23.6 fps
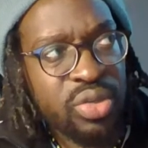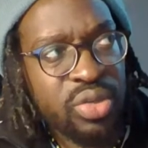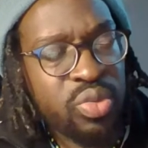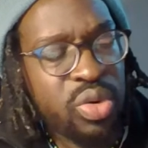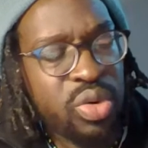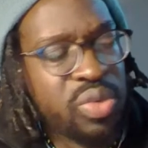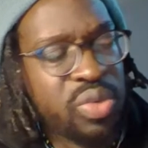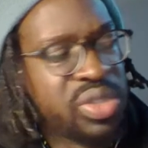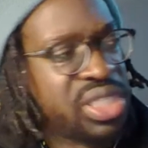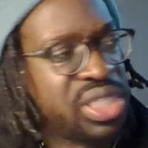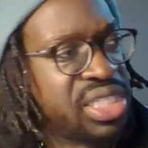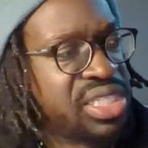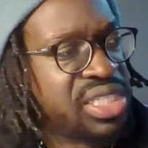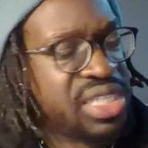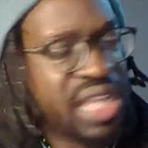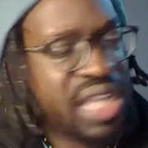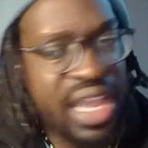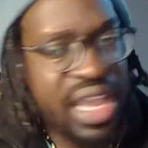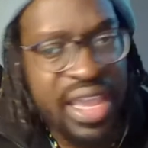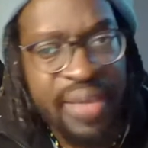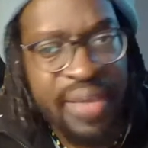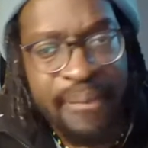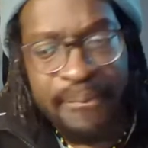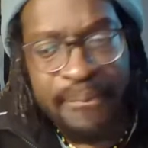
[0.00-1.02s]
What was his
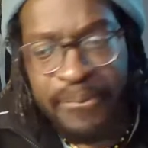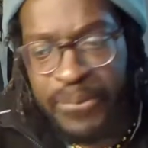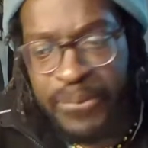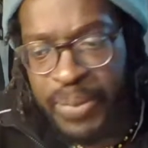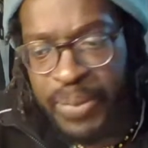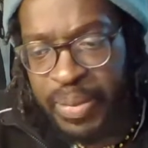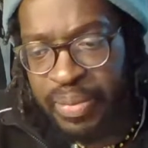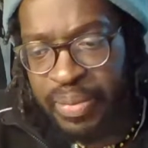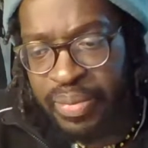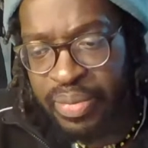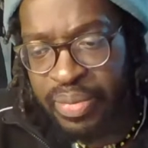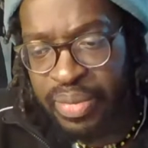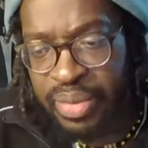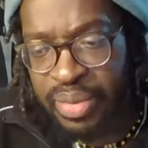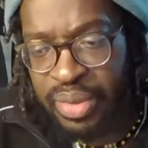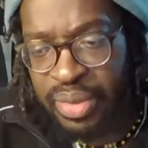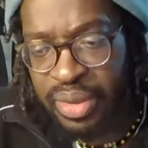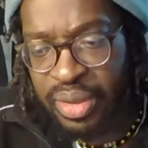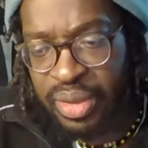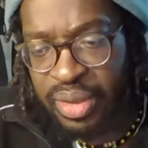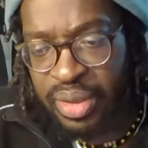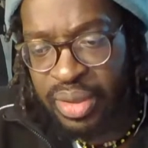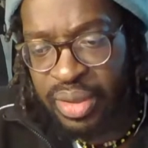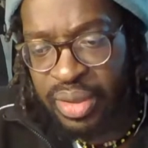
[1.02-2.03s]
name?
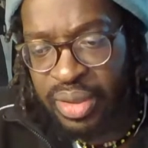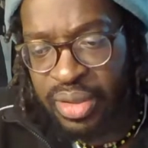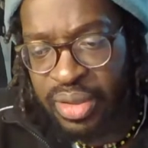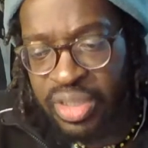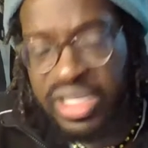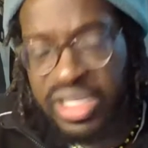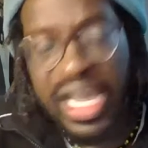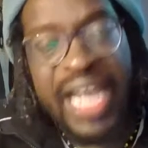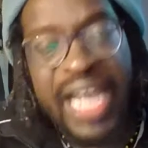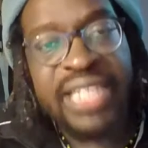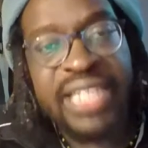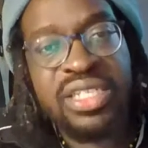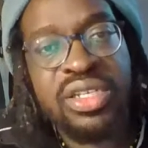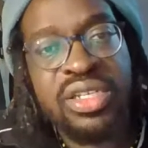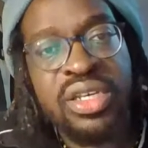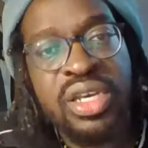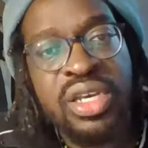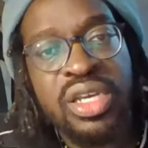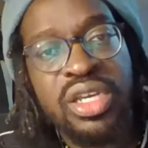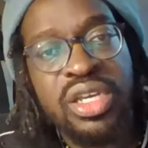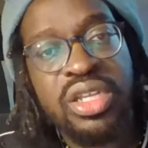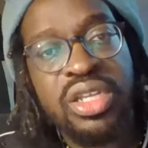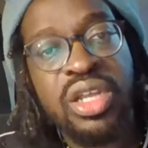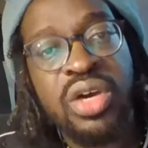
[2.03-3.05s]
Because I had to,
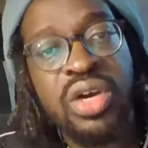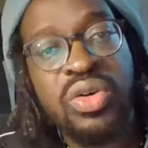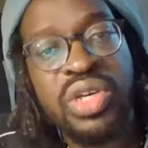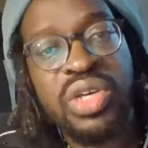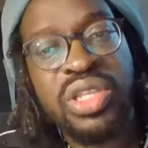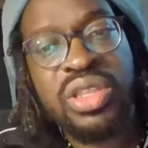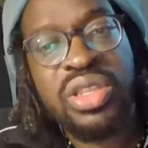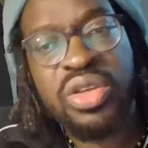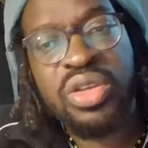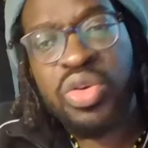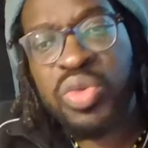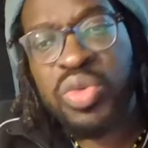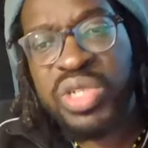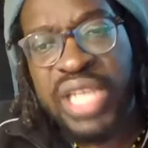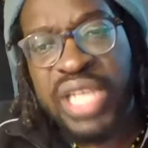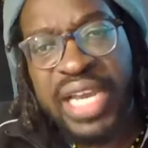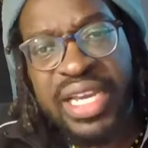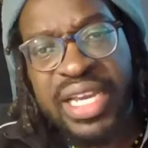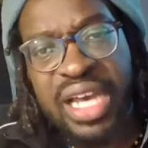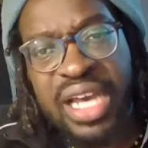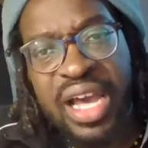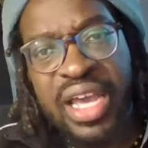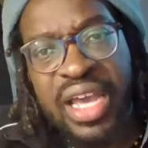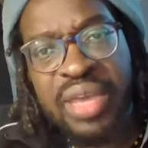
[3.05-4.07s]
you know, who was
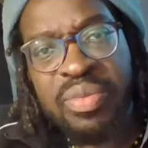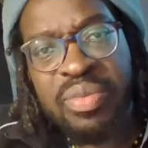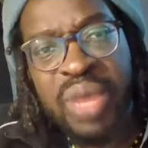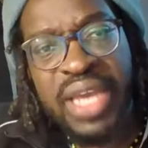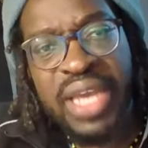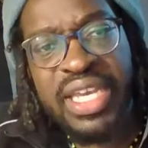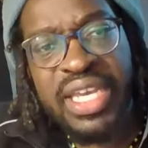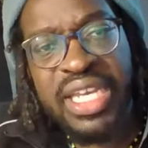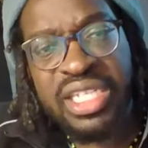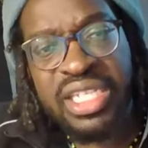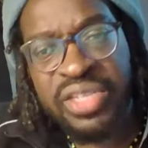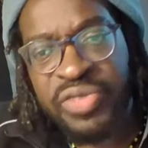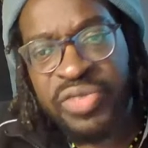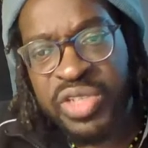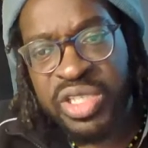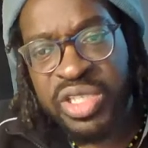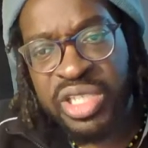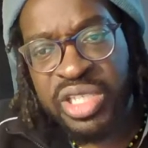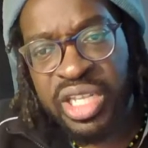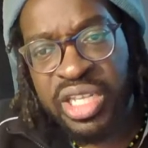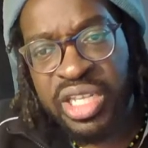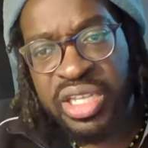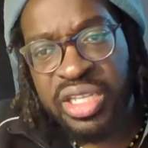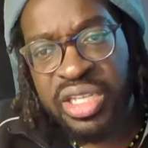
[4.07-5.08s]
that guy, Mike S? If you're
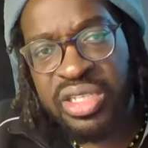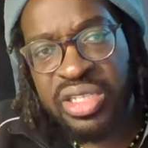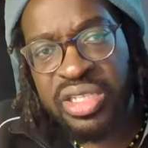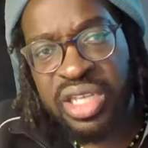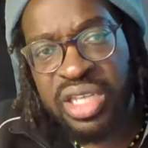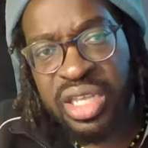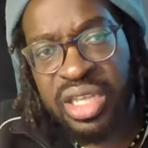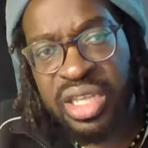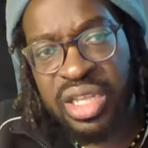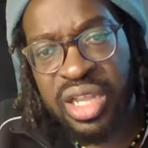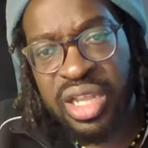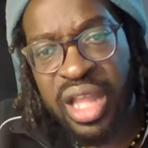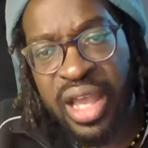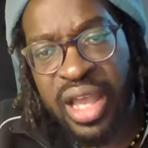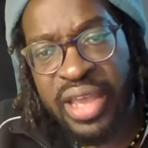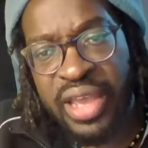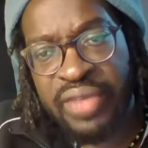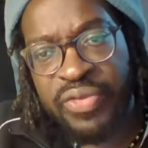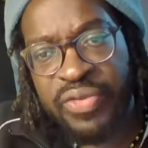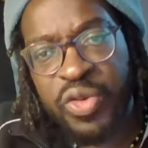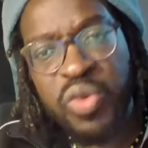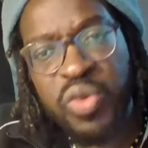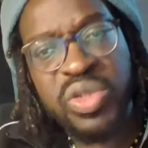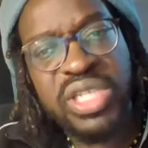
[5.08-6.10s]
still in the
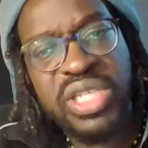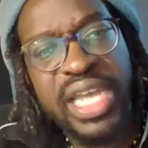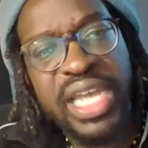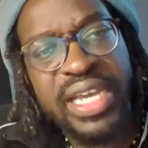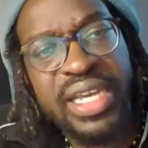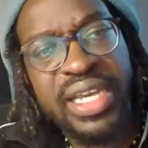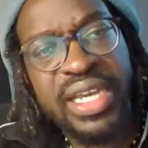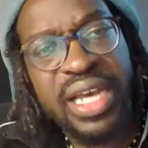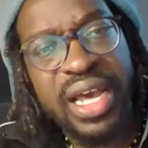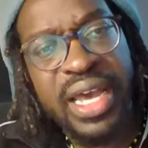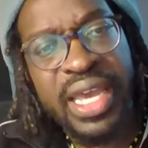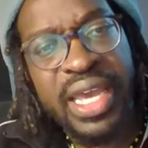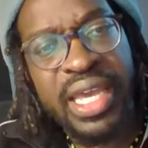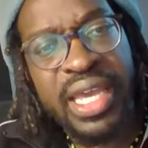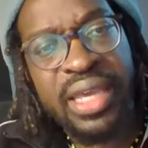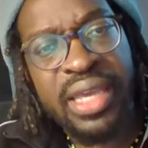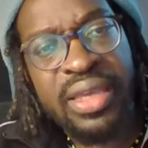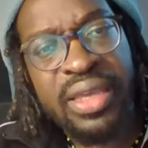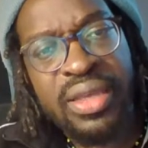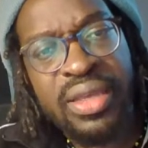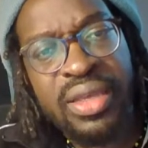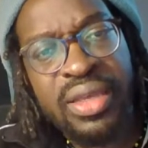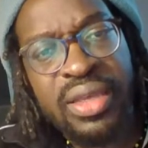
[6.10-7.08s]
live, who was that guy?